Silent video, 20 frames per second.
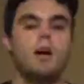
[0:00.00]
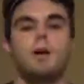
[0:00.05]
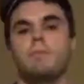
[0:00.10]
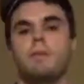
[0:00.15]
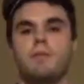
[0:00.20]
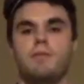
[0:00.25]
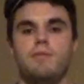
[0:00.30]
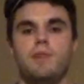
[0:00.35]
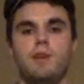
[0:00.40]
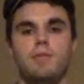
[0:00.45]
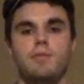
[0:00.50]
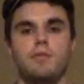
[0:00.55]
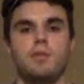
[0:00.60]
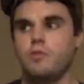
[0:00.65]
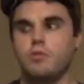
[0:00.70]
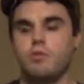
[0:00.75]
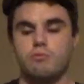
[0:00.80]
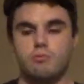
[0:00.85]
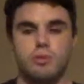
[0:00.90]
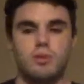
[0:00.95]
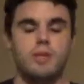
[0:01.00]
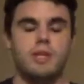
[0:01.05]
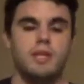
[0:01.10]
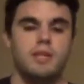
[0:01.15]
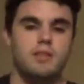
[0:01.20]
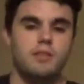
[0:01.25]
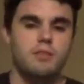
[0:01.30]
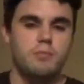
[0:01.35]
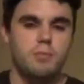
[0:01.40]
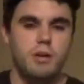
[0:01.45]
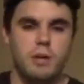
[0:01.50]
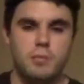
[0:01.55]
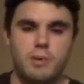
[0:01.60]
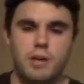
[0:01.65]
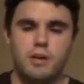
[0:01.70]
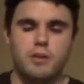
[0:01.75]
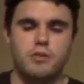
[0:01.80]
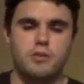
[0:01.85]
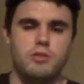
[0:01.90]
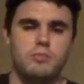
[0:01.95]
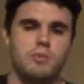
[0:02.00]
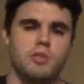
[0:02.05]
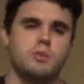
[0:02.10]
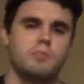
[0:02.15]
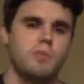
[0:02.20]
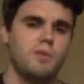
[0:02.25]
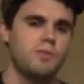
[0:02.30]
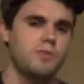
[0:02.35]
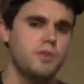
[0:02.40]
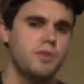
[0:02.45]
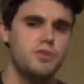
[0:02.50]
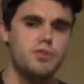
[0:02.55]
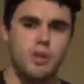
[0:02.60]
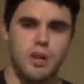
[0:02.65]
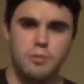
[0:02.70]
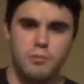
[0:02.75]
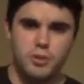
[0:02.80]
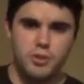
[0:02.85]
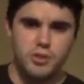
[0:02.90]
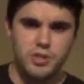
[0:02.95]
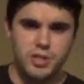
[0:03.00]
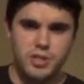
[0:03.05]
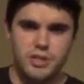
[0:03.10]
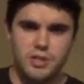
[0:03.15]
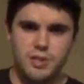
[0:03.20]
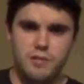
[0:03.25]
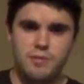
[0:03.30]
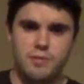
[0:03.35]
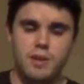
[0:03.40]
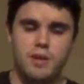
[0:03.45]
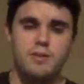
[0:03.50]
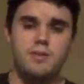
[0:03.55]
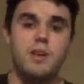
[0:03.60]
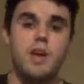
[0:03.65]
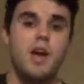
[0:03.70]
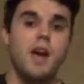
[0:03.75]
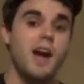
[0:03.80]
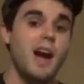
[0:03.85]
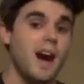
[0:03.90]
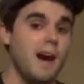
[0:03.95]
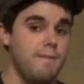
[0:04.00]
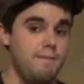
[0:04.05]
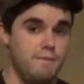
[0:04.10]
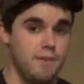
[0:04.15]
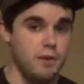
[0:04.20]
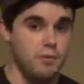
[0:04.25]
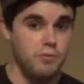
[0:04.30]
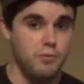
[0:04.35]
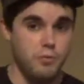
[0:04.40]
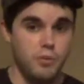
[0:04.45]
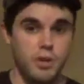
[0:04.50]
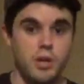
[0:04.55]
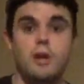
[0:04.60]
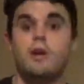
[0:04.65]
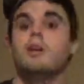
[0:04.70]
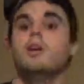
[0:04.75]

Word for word: not my favorite. So really, it doesn't break my heart too much, but for you Dragon Ball GT fans, I feel for you.